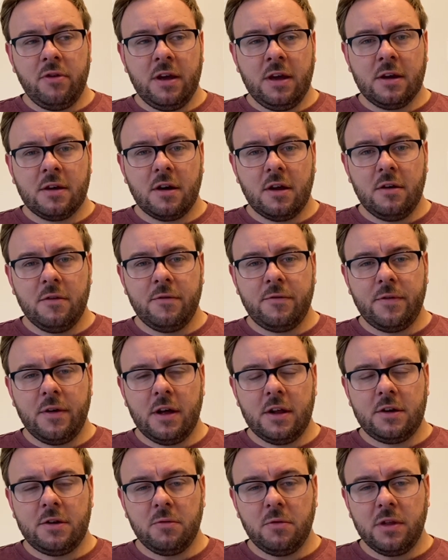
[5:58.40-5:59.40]
kind
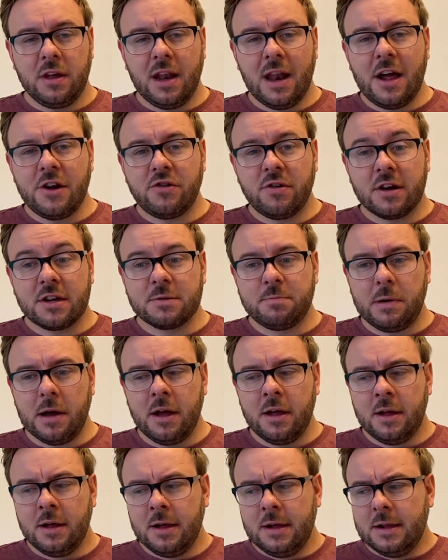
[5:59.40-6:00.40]
of do all the electrics.
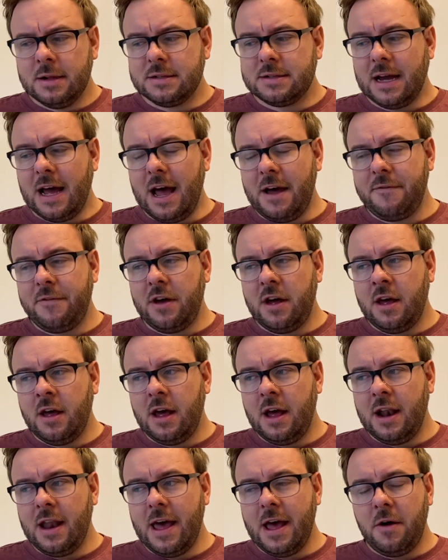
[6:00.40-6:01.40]
But to have a
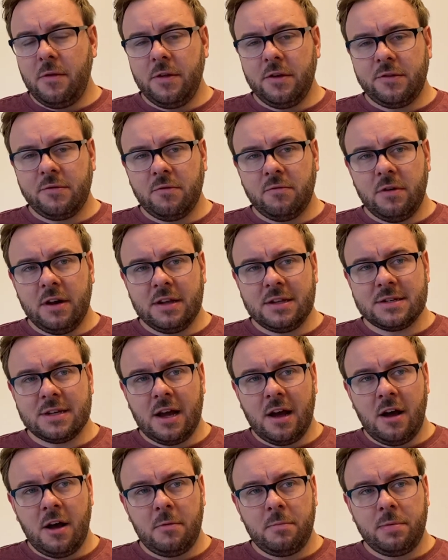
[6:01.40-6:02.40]
layout that's already set
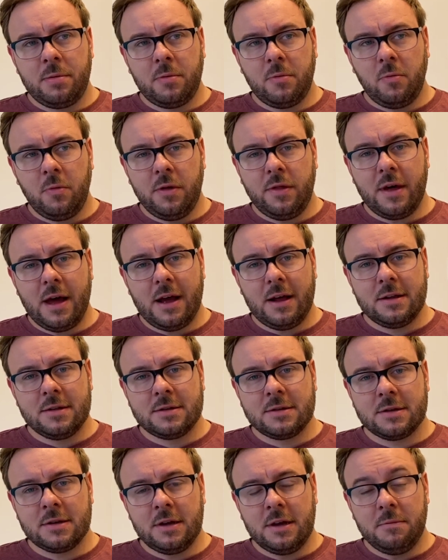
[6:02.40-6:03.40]
up with that
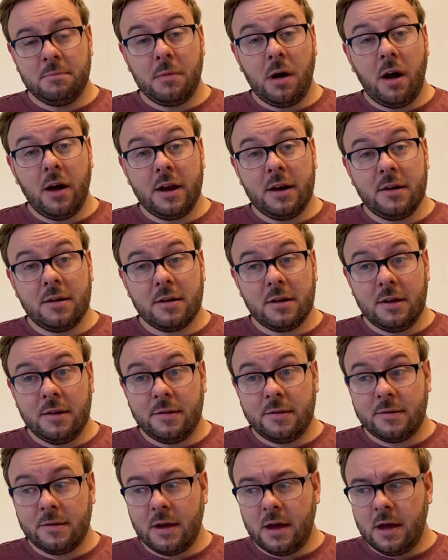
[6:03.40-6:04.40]
in mind is